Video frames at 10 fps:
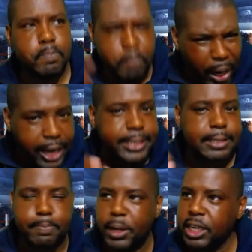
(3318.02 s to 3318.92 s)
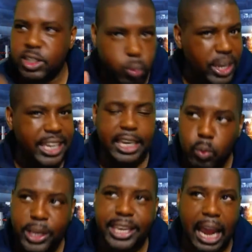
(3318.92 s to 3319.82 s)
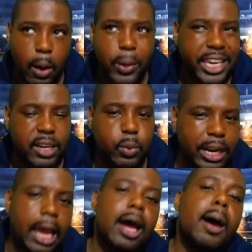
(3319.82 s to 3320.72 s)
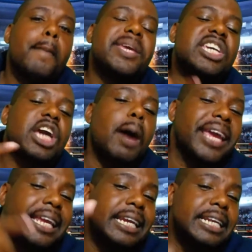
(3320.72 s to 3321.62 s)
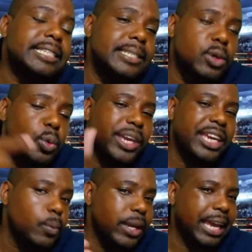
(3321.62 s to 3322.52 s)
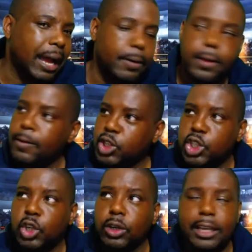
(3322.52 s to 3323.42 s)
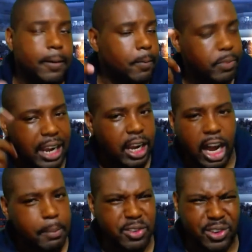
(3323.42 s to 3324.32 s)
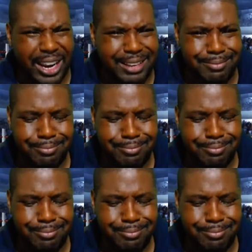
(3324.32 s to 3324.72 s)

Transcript: biased opinions week in, week out, but you go back and listen to it week in, week out. Surely that can't be right.